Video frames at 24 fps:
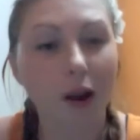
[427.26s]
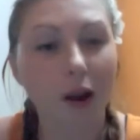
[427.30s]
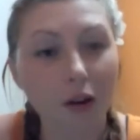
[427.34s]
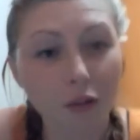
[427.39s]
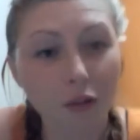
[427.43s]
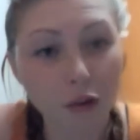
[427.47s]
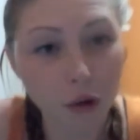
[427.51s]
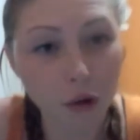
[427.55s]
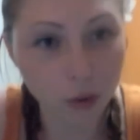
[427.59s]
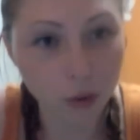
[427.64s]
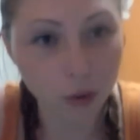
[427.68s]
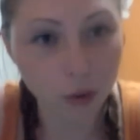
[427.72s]
of
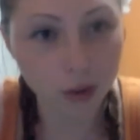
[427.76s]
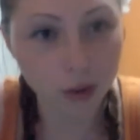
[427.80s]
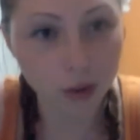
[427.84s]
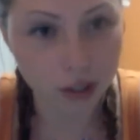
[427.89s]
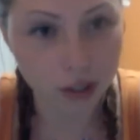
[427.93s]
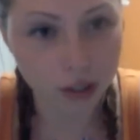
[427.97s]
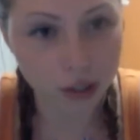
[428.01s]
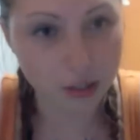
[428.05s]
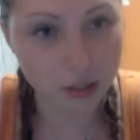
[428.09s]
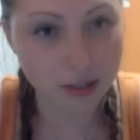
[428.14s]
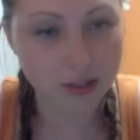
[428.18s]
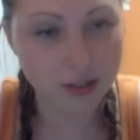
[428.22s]
nude
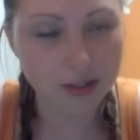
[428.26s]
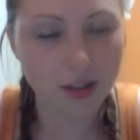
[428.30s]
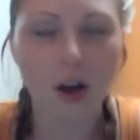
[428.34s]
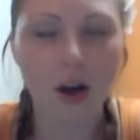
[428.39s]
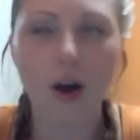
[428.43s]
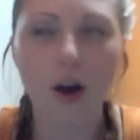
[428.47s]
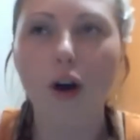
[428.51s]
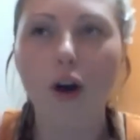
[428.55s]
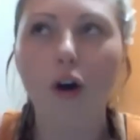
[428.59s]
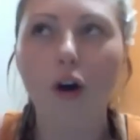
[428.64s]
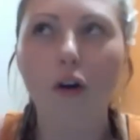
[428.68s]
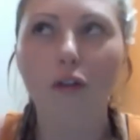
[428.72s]
heels
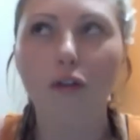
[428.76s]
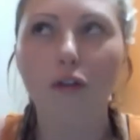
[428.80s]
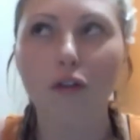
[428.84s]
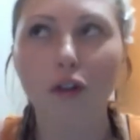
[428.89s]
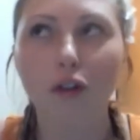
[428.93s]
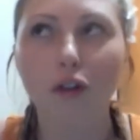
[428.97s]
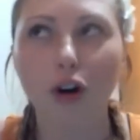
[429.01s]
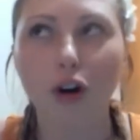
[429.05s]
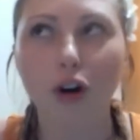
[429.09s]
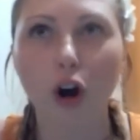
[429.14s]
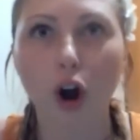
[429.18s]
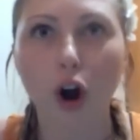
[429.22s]

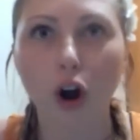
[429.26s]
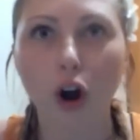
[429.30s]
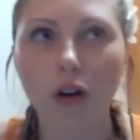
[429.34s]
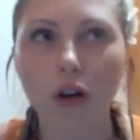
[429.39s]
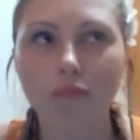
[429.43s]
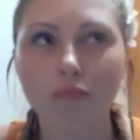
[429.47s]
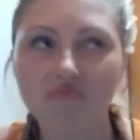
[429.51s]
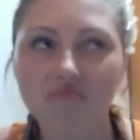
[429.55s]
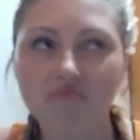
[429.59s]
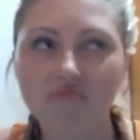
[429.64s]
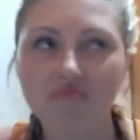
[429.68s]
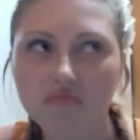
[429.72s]
for
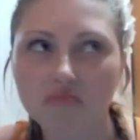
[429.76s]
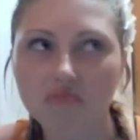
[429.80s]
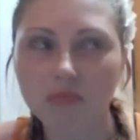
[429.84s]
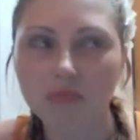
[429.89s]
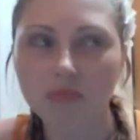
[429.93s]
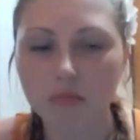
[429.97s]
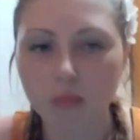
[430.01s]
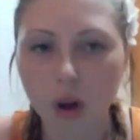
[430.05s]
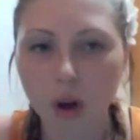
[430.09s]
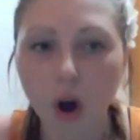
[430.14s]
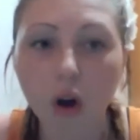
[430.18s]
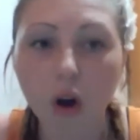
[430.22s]

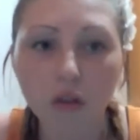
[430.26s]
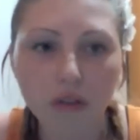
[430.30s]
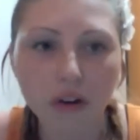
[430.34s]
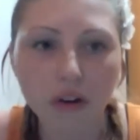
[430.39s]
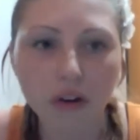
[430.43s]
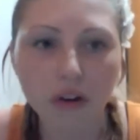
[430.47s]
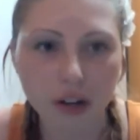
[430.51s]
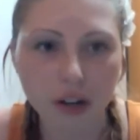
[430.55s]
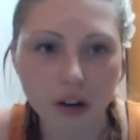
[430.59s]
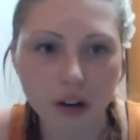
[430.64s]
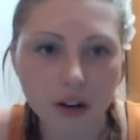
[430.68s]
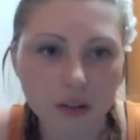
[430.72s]
over a
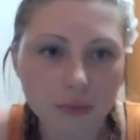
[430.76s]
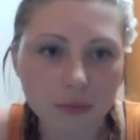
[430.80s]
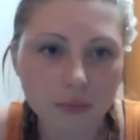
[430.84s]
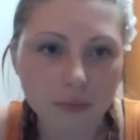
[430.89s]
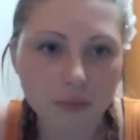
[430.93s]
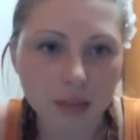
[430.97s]
year.